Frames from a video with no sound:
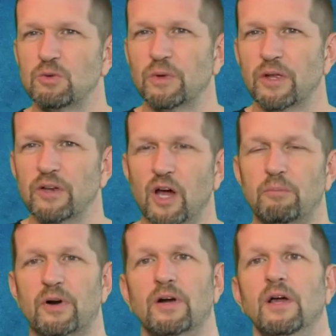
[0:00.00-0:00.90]
you with a
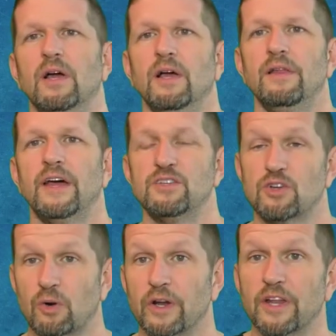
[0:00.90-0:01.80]
number that
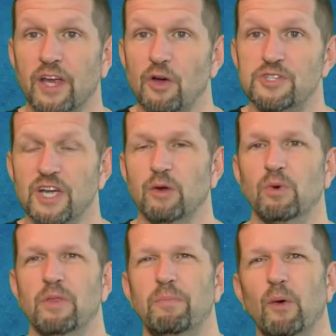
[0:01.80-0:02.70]
you're going to negotiate with.